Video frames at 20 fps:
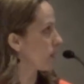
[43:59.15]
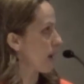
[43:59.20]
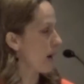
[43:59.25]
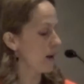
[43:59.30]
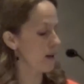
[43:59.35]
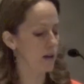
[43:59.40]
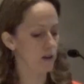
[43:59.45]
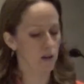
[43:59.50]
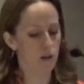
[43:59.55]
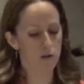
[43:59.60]

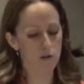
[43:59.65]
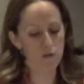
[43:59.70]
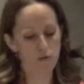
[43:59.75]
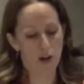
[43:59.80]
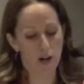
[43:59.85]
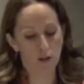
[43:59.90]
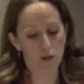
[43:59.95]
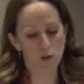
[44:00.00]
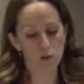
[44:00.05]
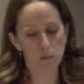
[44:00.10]
that another
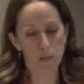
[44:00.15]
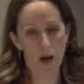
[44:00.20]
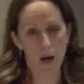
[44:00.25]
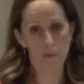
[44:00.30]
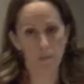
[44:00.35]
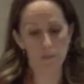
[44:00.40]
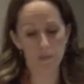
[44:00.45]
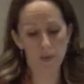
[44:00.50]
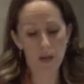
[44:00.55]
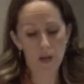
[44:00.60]
Feingold
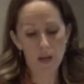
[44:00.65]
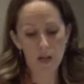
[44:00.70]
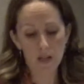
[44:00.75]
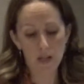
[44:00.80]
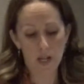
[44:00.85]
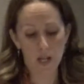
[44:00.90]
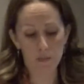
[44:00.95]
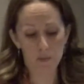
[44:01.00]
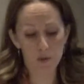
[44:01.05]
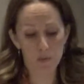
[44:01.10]
mom
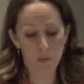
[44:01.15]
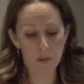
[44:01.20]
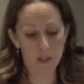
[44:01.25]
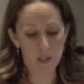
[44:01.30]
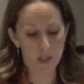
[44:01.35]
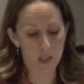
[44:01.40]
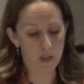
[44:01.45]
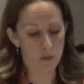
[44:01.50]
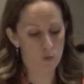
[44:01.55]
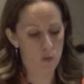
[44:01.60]
named
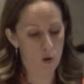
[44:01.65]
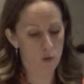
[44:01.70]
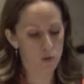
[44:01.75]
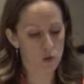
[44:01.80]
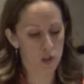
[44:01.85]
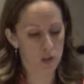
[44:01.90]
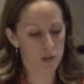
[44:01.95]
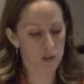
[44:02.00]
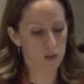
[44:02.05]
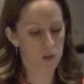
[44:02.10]
Mindy wrote
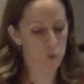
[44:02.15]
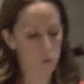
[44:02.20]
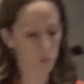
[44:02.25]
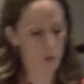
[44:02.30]
just this